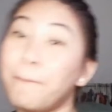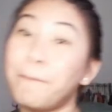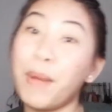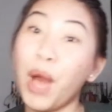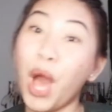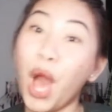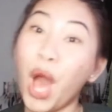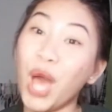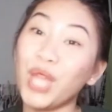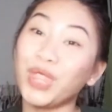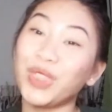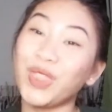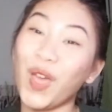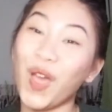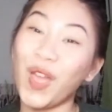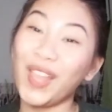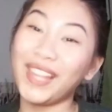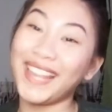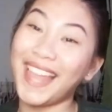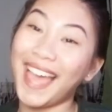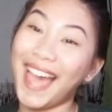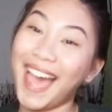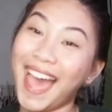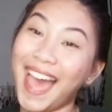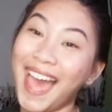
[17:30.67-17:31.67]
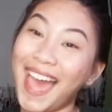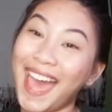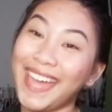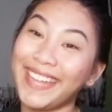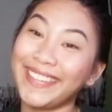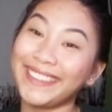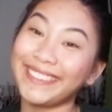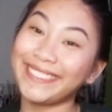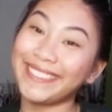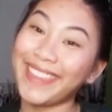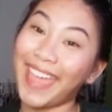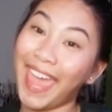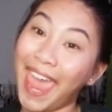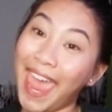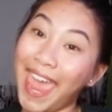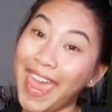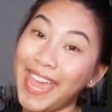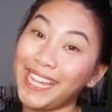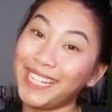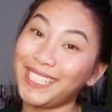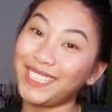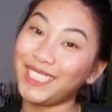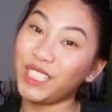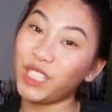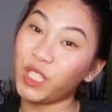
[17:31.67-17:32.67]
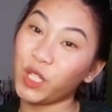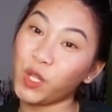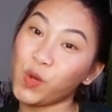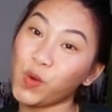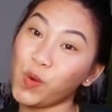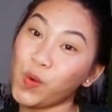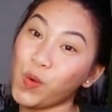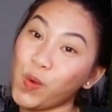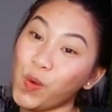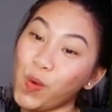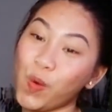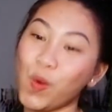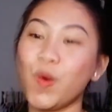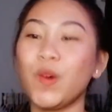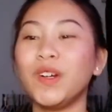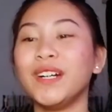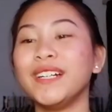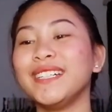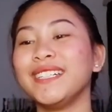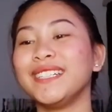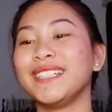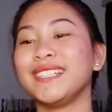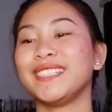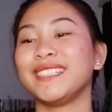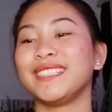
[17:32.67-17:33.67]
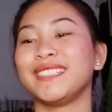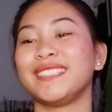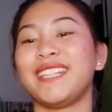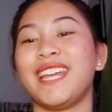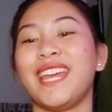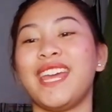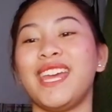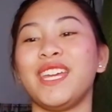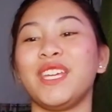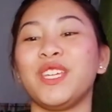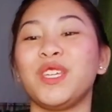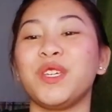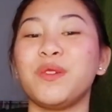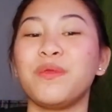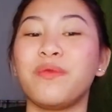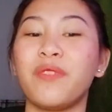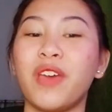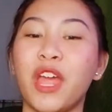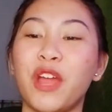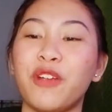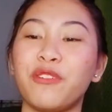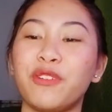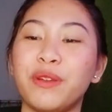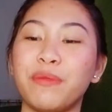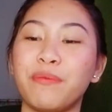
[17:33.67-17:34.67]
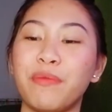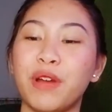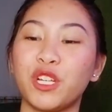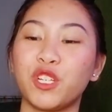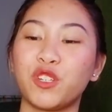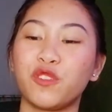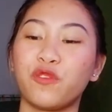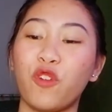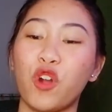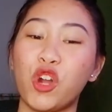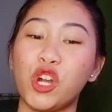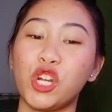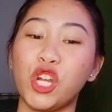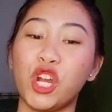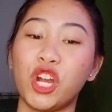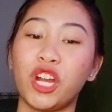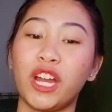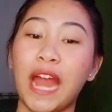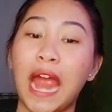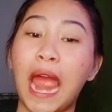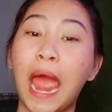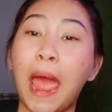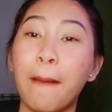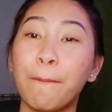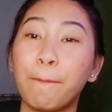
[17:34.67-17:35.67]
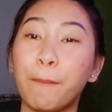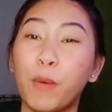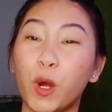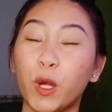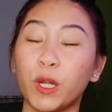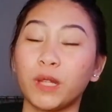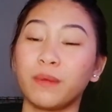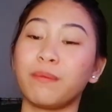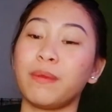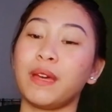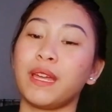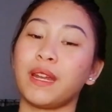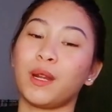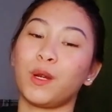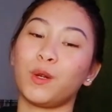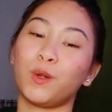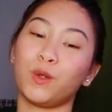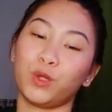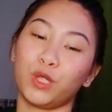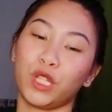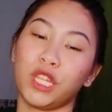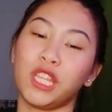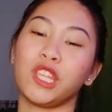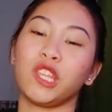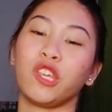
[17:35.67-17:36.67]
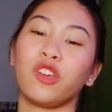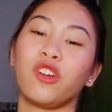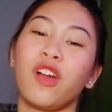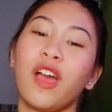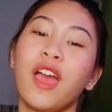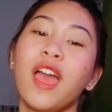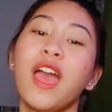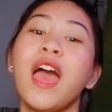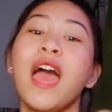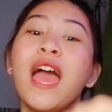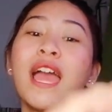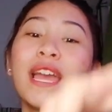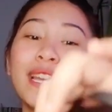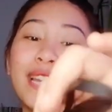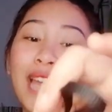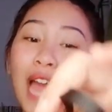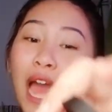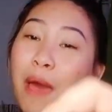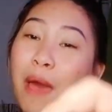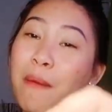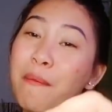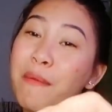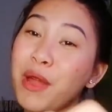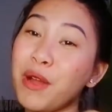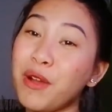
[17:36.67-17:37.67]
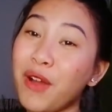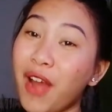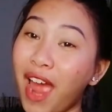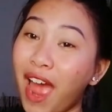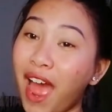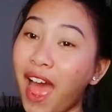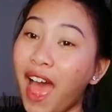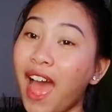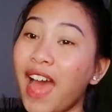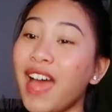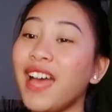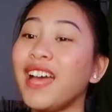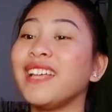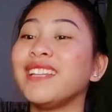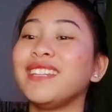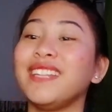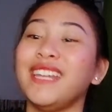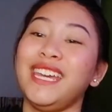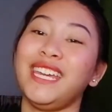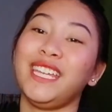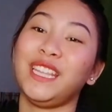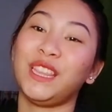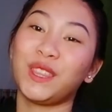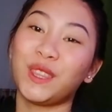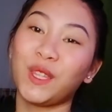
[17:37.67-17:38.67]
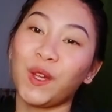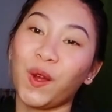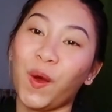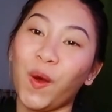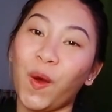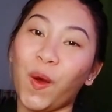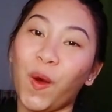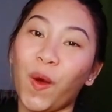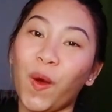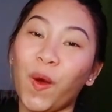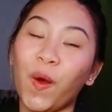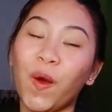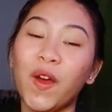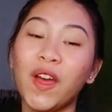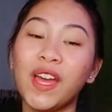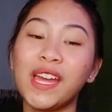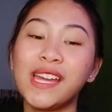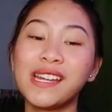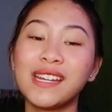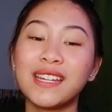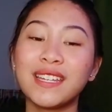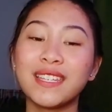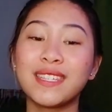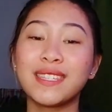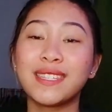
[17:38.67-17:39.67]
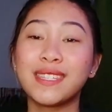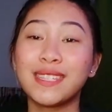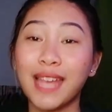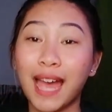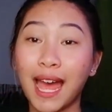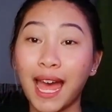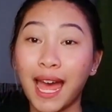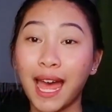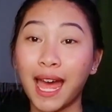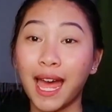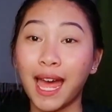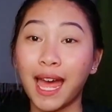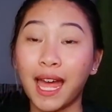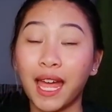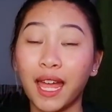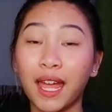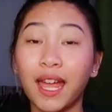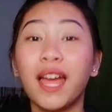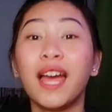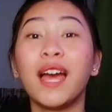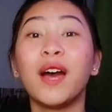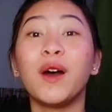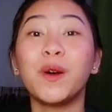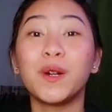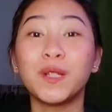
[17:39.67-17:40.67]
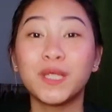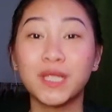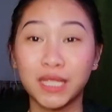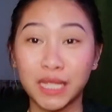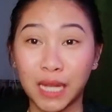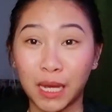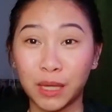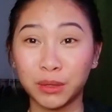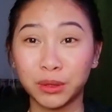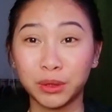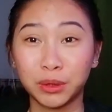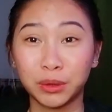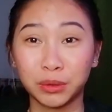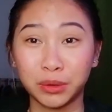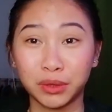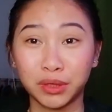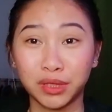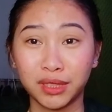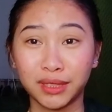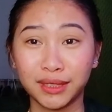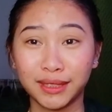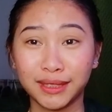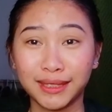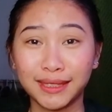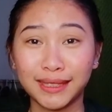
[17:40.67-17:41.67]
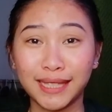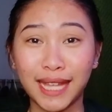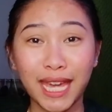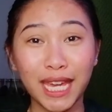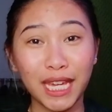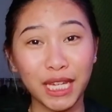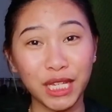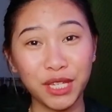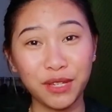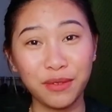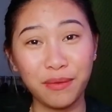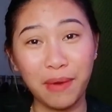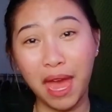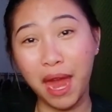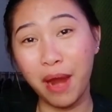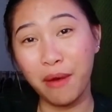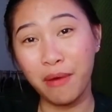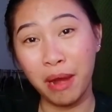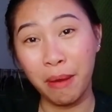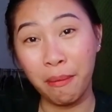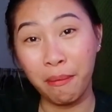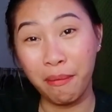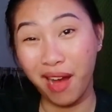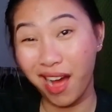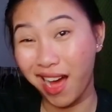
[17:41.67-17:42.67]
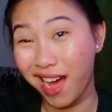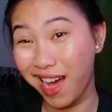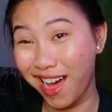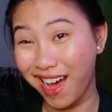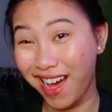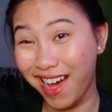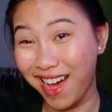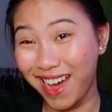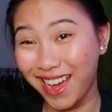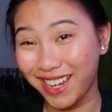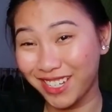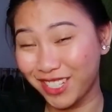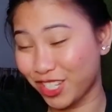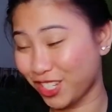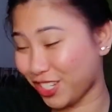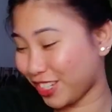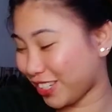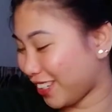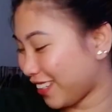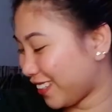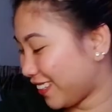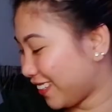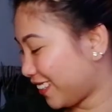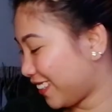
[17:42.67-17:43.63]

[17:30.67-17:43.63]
Photo line. Thank you. Thank you very much for your effort para kunin yung camera na ito sa Southwoods. Thank you very much.